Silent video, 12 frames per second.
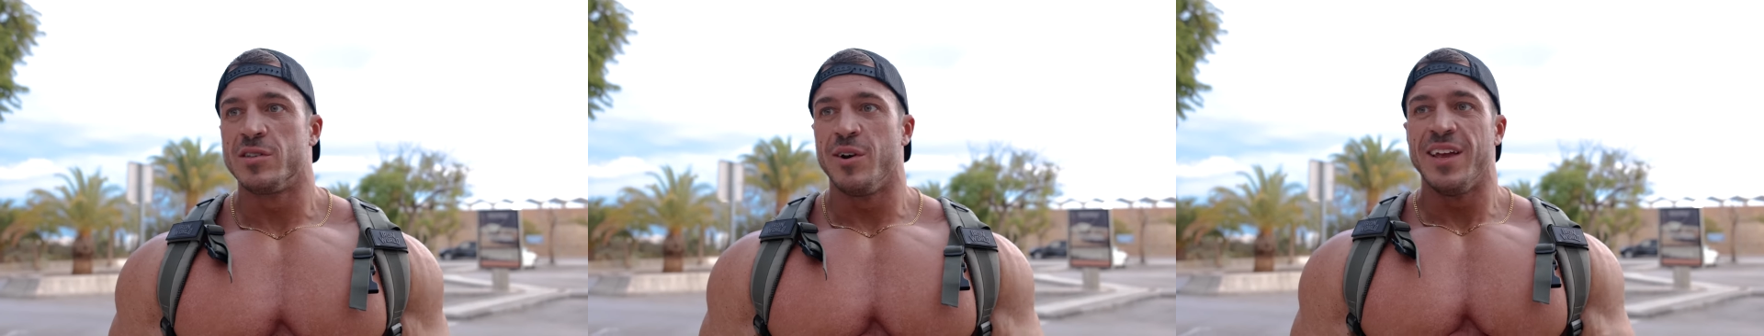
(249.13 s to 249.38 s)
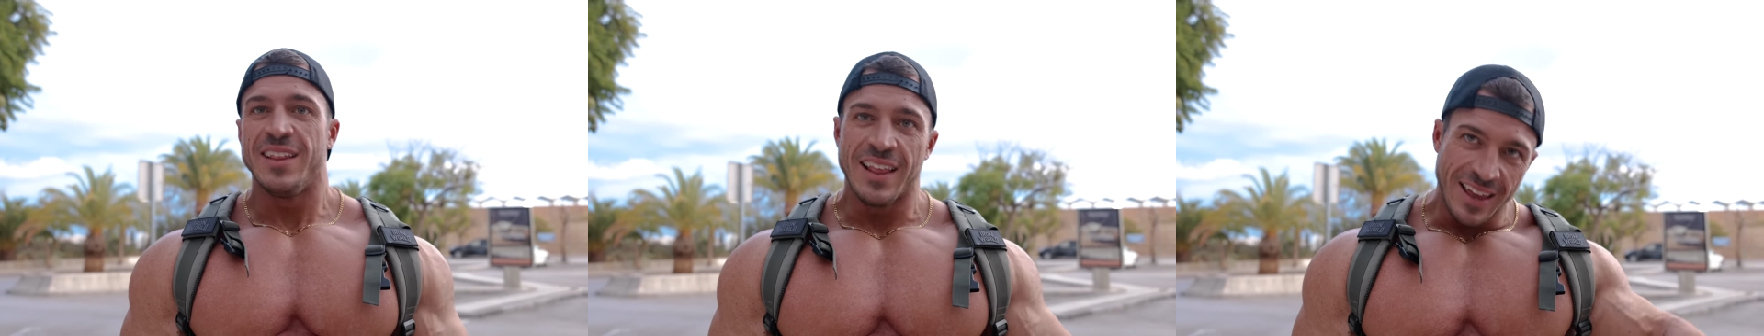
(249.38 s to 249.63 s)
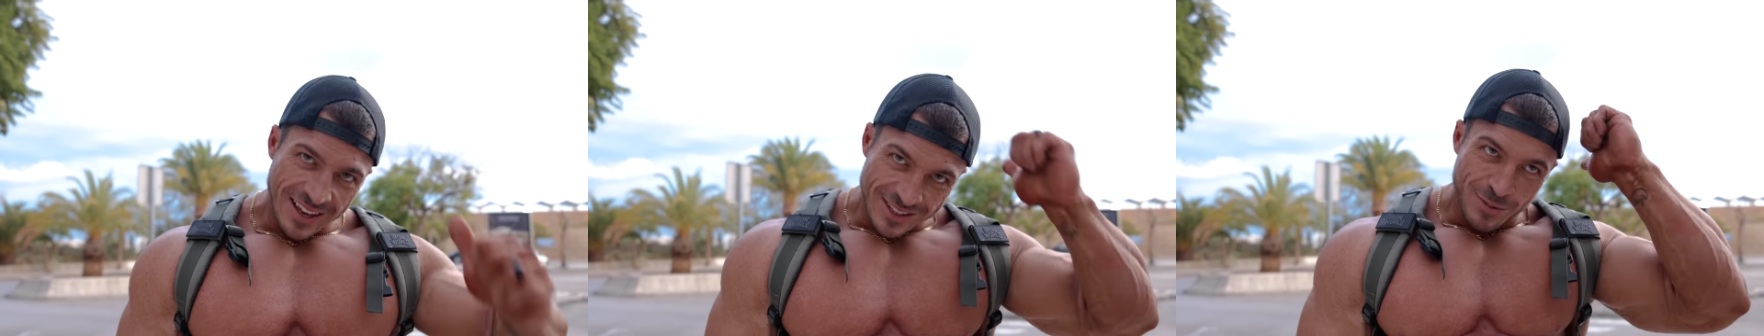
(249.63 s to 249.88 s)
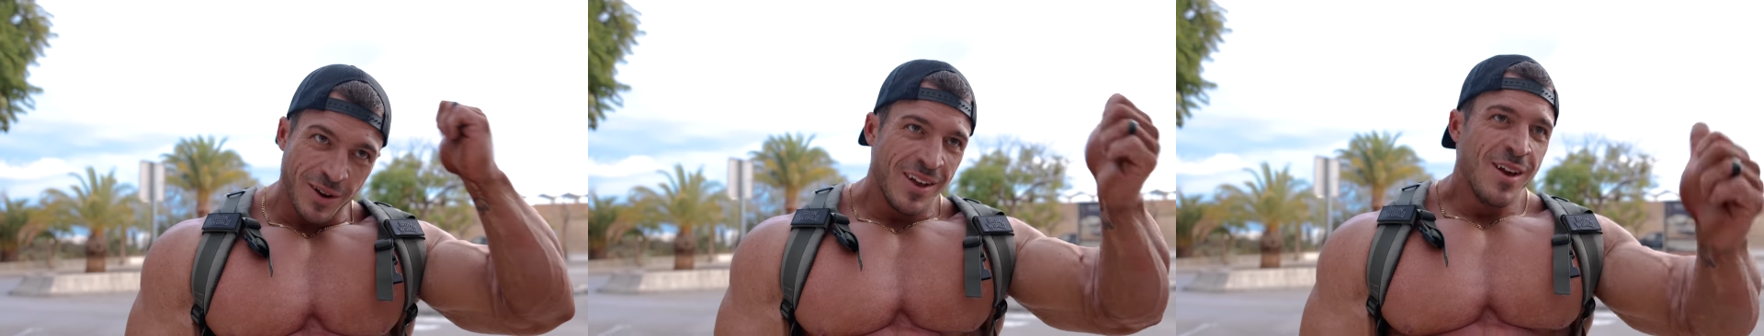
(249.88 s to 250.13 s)
So I had
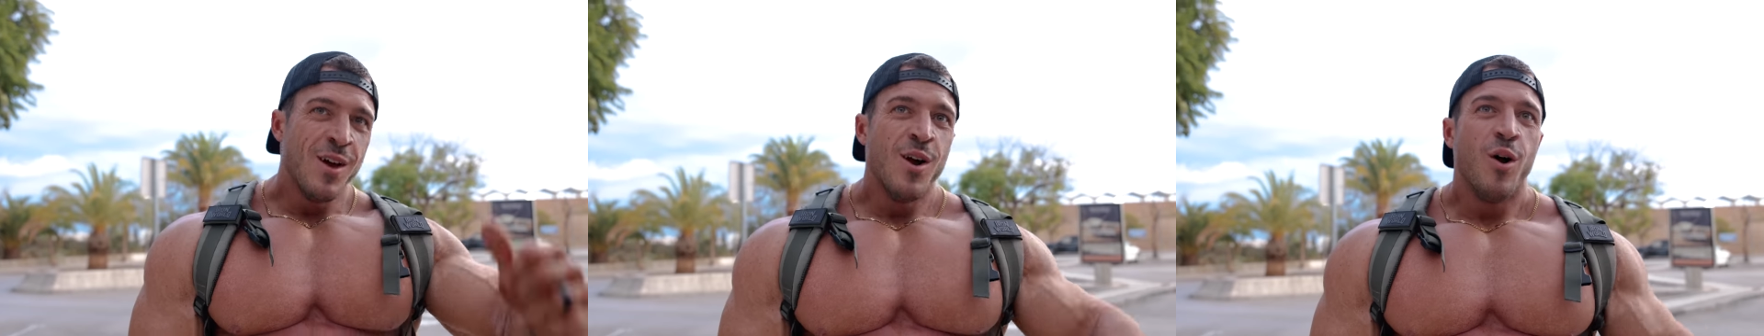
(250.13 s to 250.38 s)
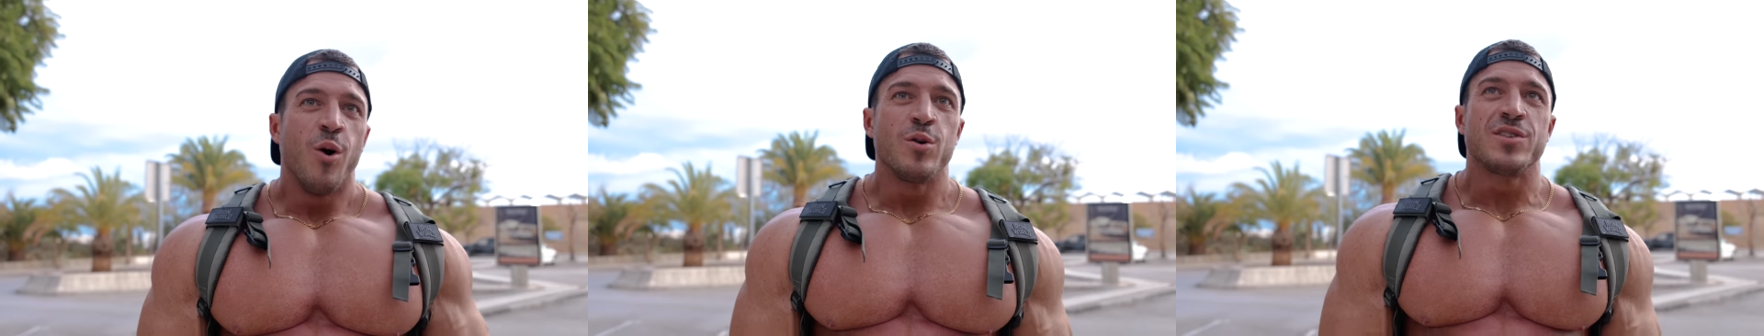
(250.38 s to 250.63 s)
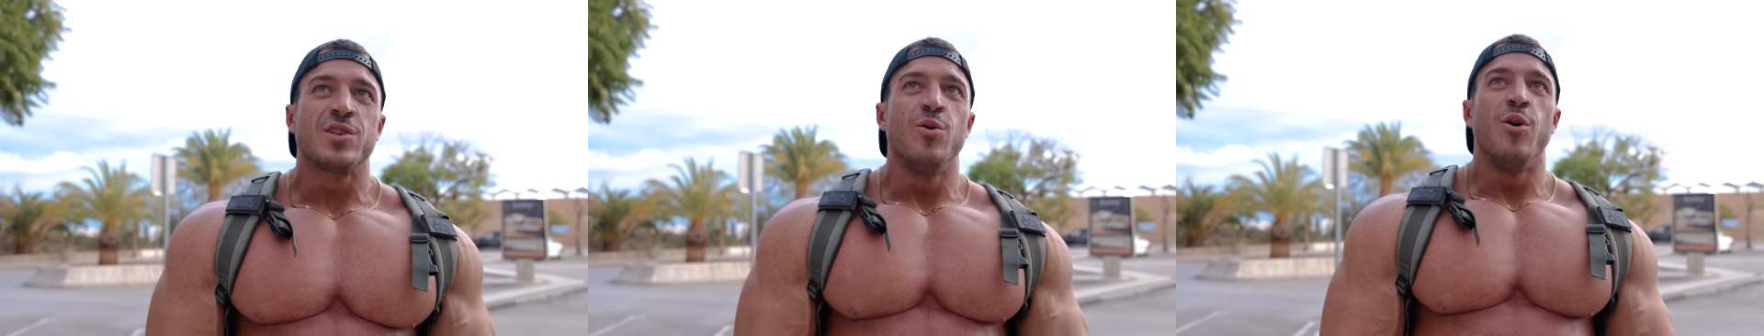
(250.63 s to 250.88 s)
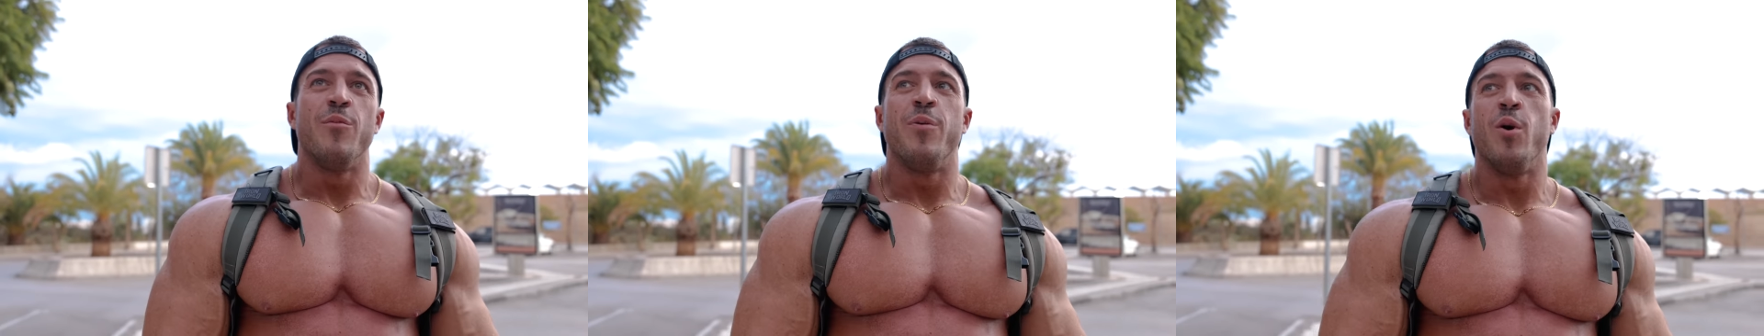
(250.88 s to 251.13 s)
his old
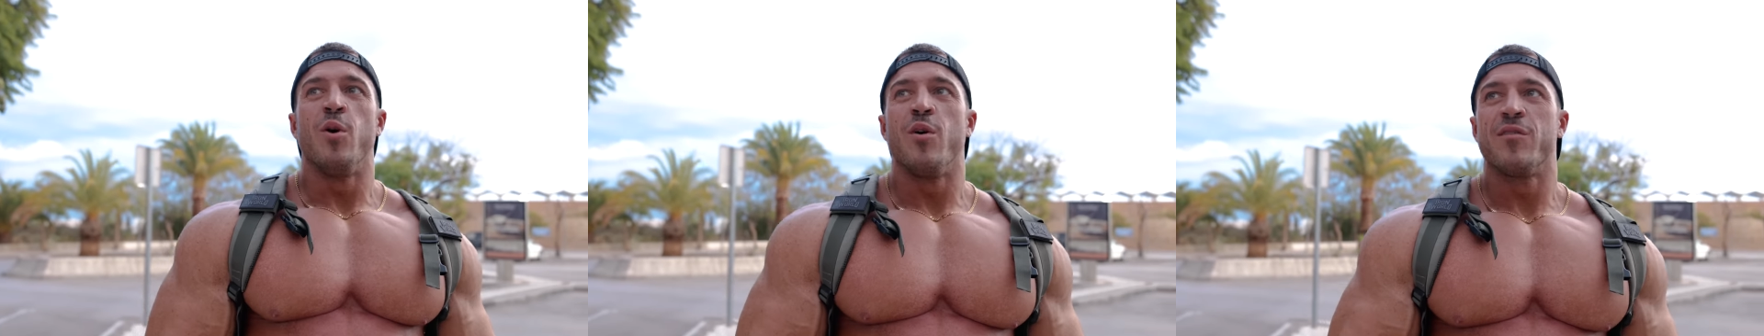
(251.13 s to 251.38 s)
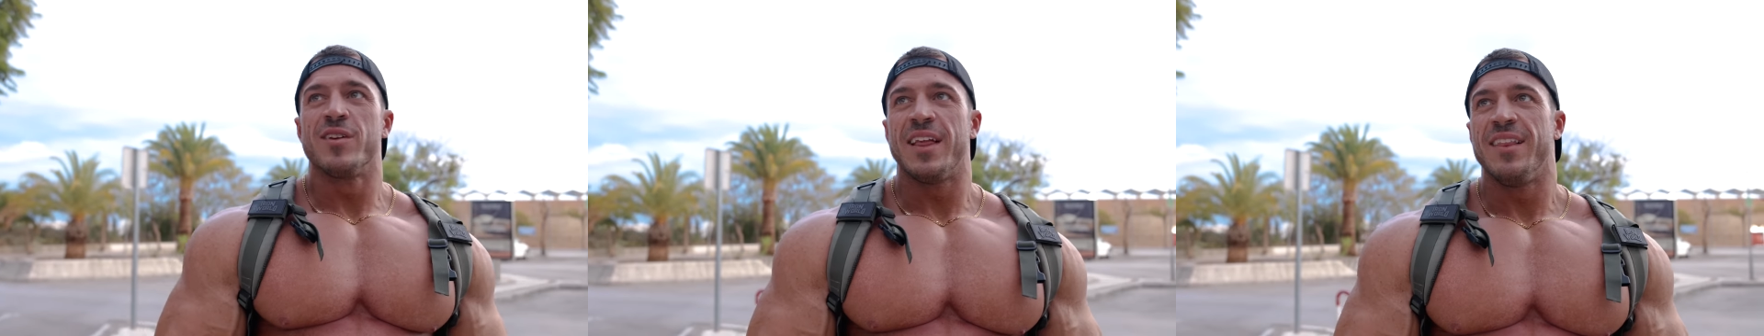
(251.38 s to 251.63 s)
school pullover,